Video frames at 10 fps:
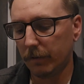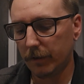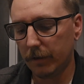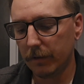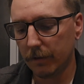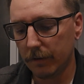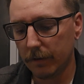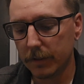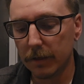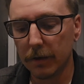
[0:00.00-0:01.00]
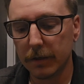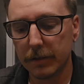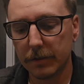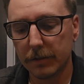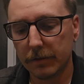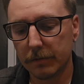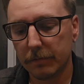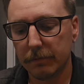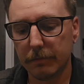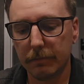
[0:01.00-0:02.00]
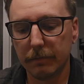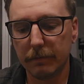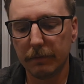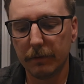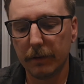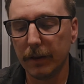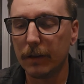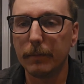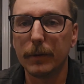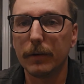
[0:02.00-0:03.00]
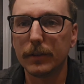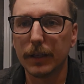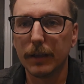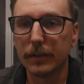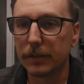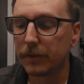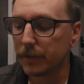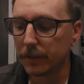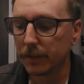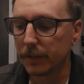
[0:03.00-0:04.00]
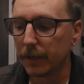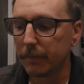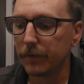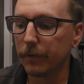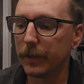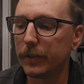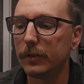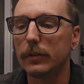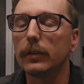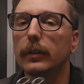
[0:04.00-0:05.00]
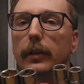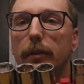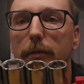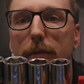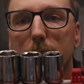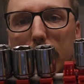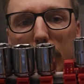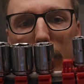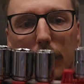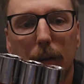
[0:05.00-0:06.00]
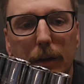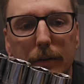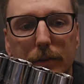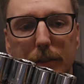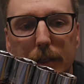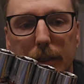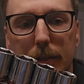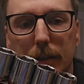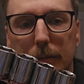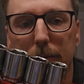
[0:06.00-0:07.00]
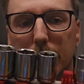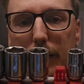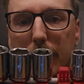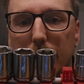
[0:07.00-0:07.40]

Now, sockets, they come in all sizes, just the same as wrenches. Like here's just an example that I